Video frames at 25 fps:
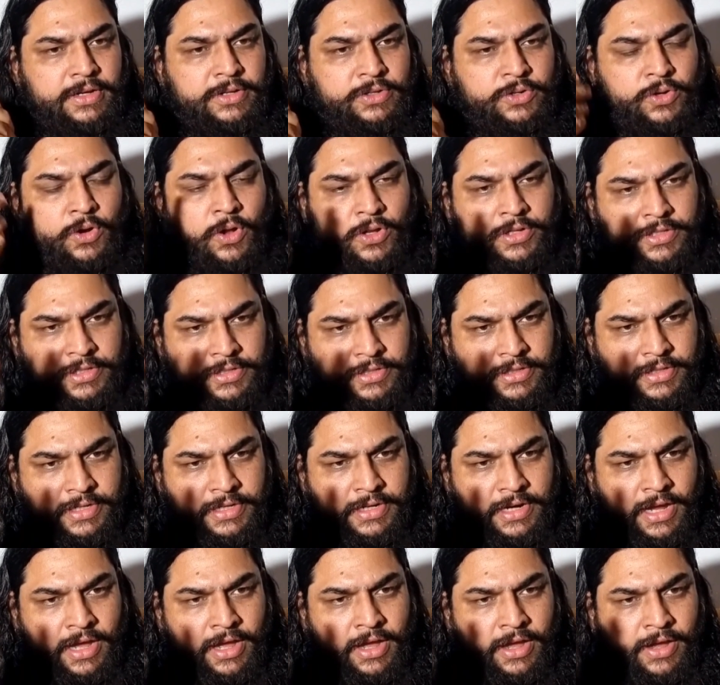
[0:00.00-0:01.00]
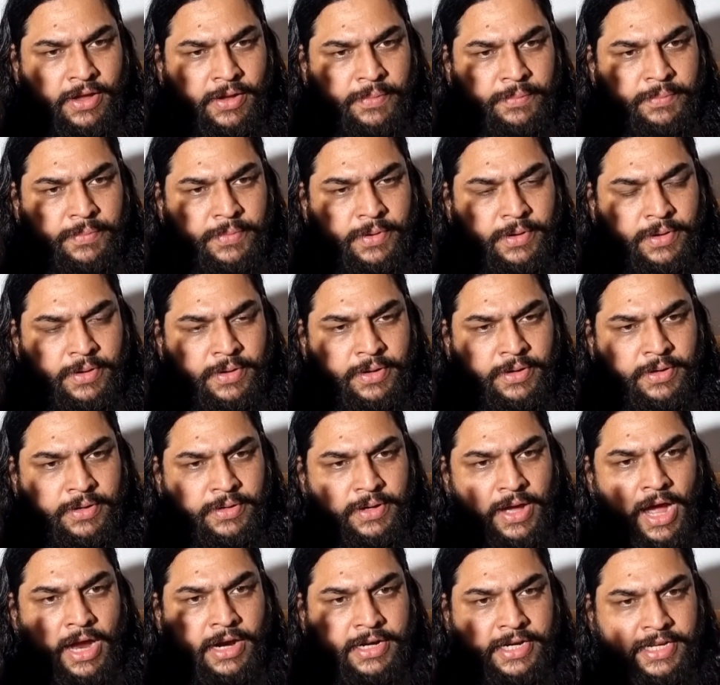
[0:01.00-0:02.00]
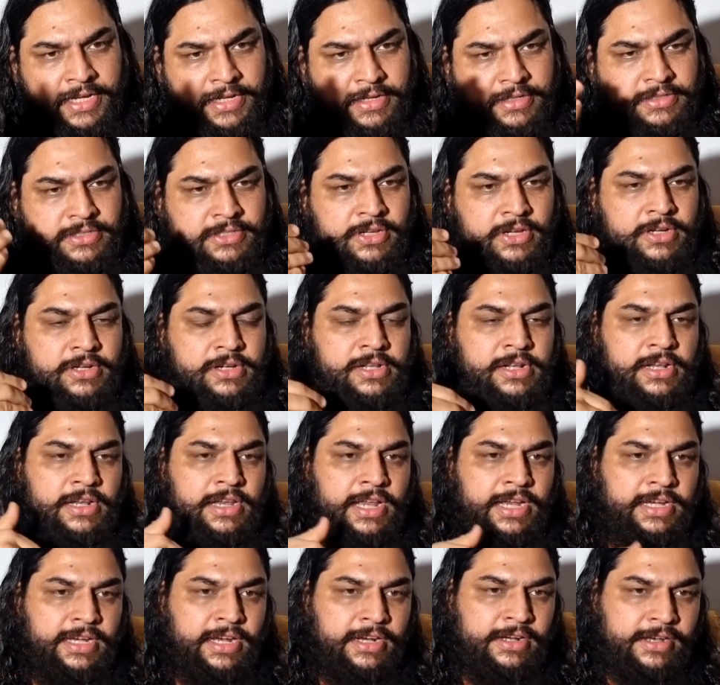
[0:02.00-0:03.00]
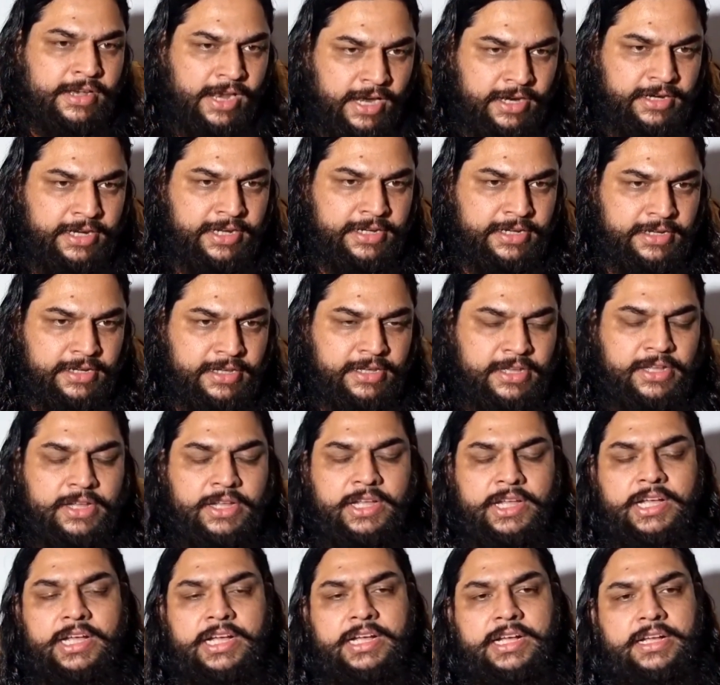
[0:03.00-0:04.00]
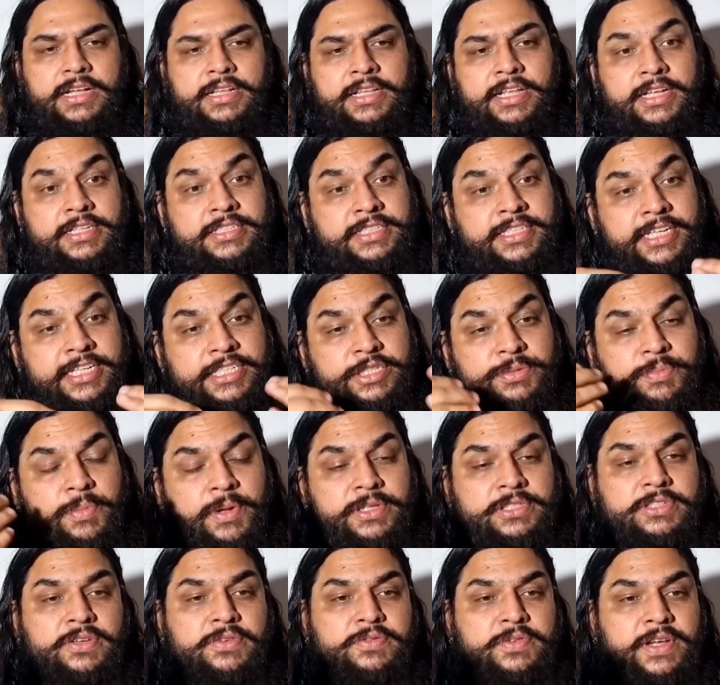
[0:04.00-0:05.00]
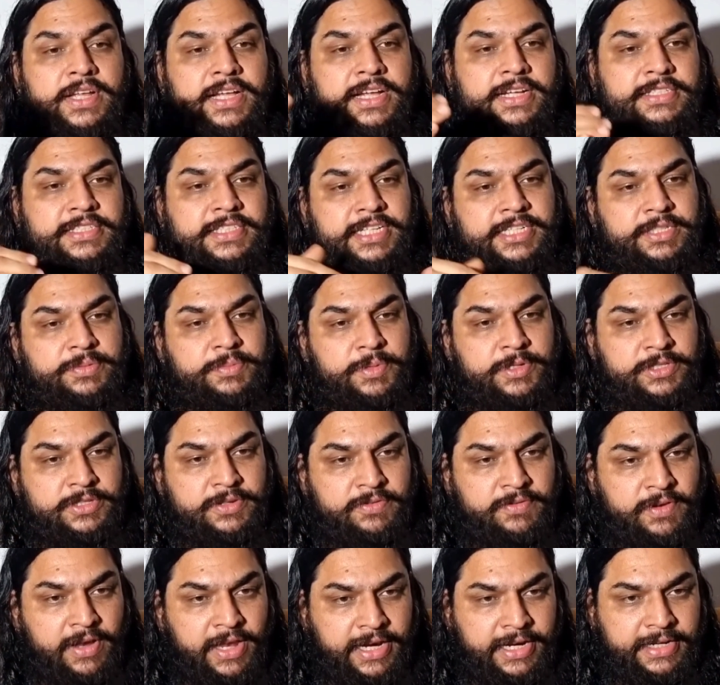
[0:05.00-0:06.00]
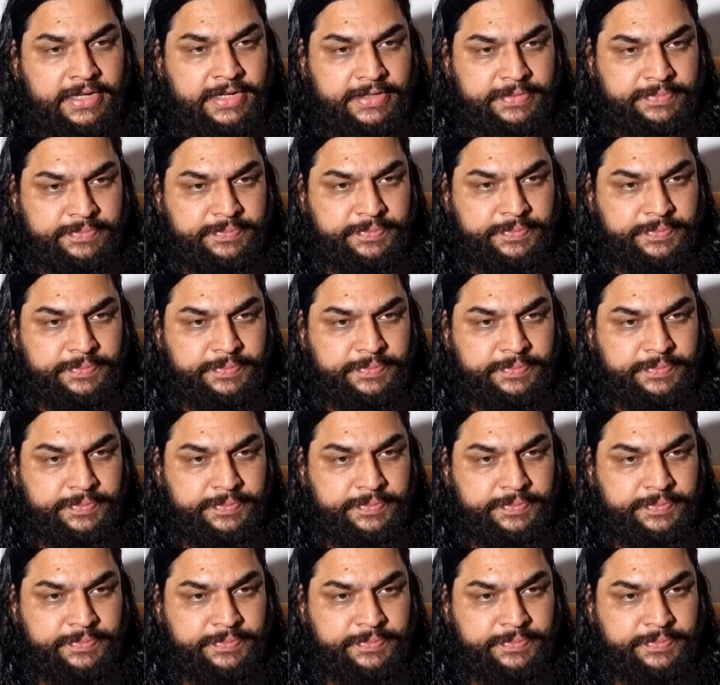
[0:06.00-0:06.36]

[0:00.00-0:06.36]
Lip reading: northern Arctic Circle and Antarctic, there's 6 months of day and 6 months of light.